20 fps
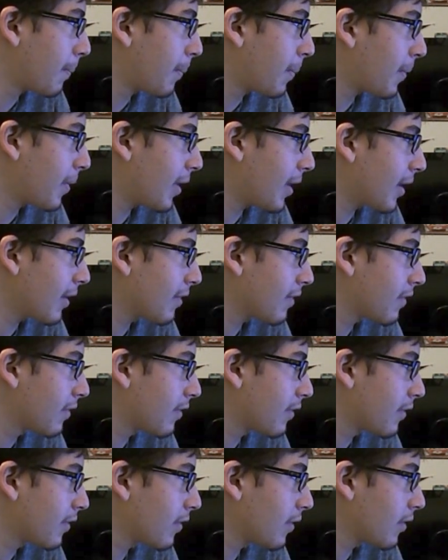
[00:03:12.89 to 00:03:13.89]

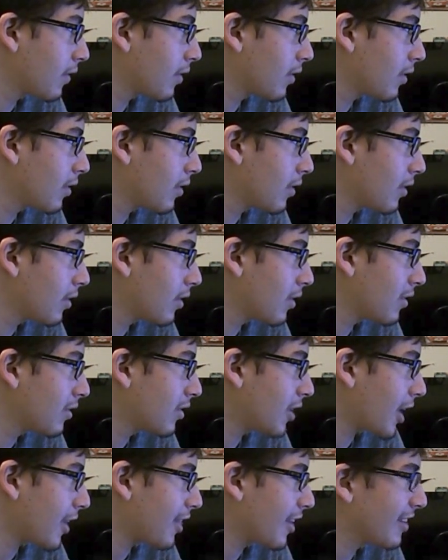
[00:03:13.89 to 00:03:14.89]
But
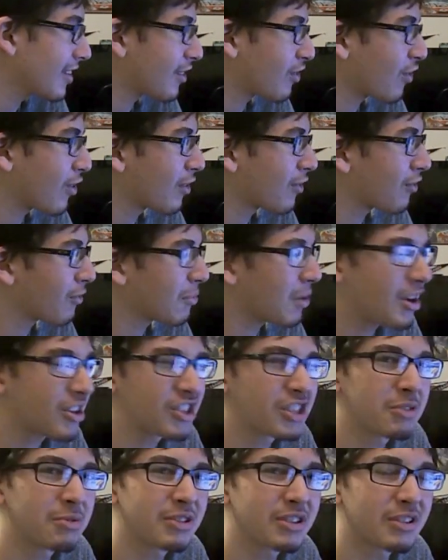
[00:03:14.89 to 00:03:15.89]
I thought the
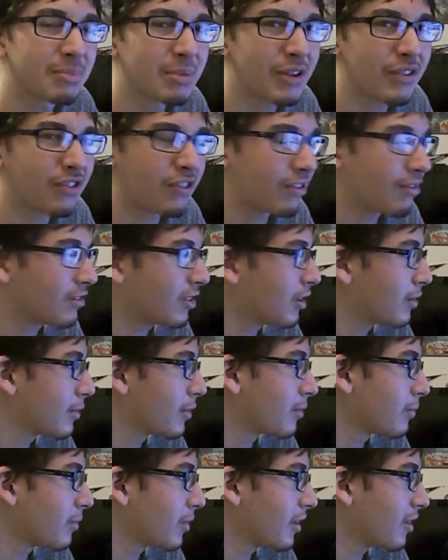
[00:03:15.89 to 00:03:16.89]
transformation was a bit slow
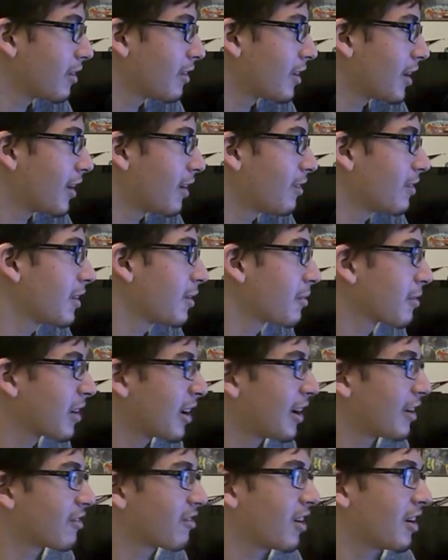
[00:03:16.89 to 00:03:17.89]
and weird. I know they were
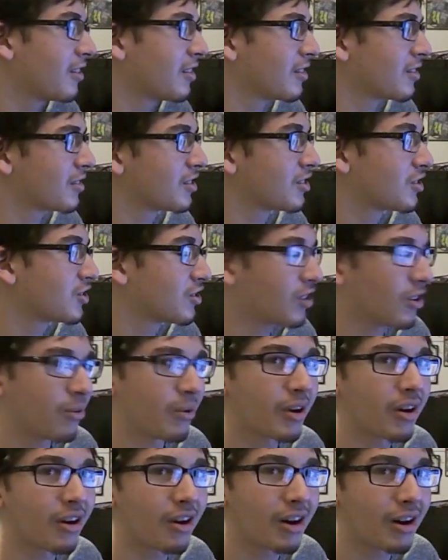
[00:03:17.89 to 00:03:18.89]
kind of trying to
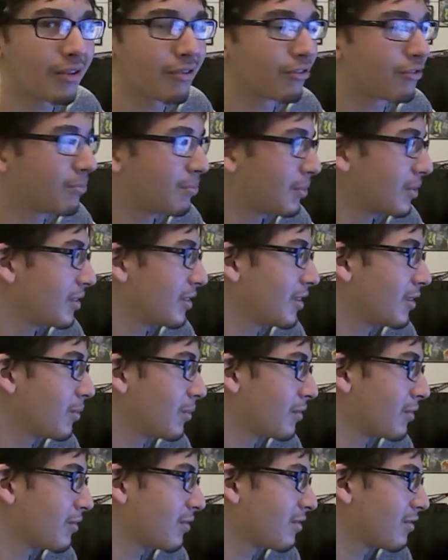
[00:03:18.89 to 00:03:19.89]
show it off, but it
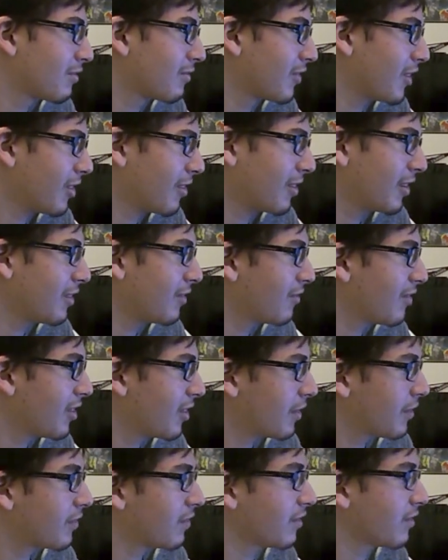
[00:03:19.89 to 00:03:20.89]
was very,
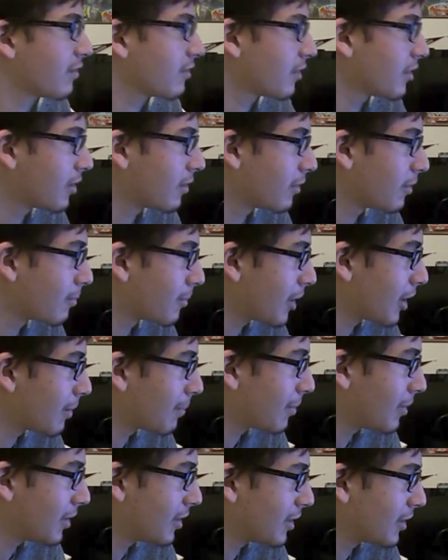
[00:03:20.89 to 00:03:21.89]
very slow in my
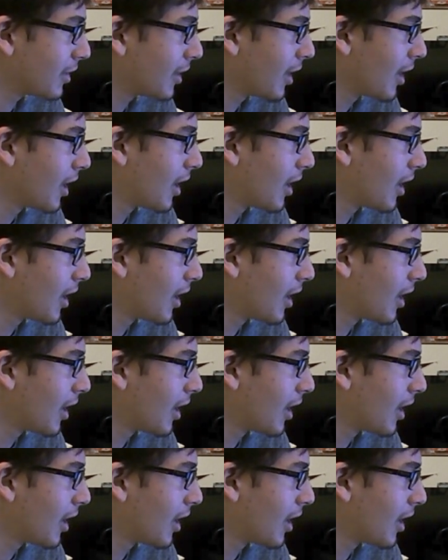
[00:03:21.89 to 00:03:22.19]
opinion.